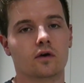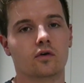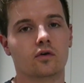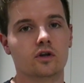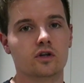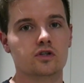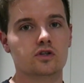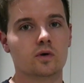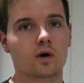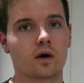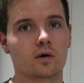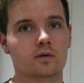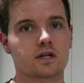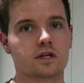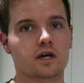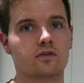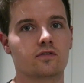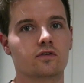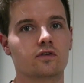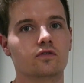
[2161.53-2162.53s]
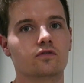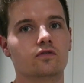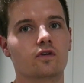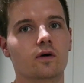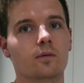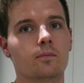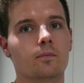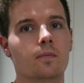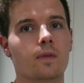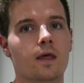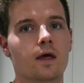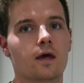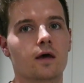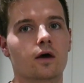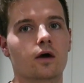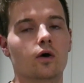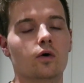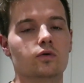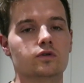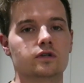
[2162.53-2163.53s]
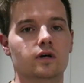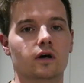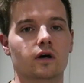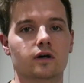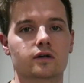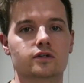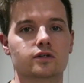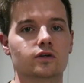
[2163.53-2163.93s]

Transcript: Only 2 left of Ozark,